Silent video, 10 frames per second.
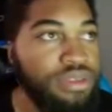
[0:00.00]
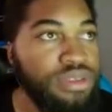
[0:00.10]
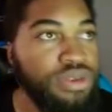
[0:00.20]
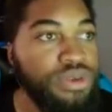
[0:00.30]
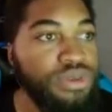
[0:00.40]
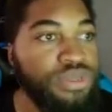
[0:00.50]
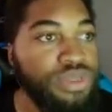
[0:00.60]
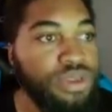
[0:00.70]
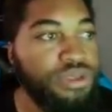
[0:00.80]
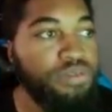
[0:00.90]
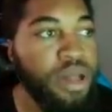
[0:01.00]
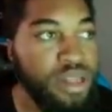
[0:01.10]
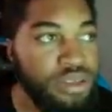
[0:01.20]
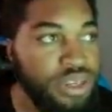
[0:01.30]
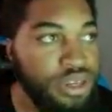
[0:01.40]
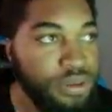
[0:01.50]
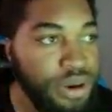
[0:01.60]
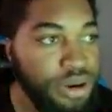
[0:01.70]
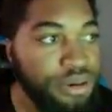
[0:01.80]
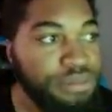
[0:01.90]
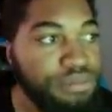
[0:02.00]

to do this policy where,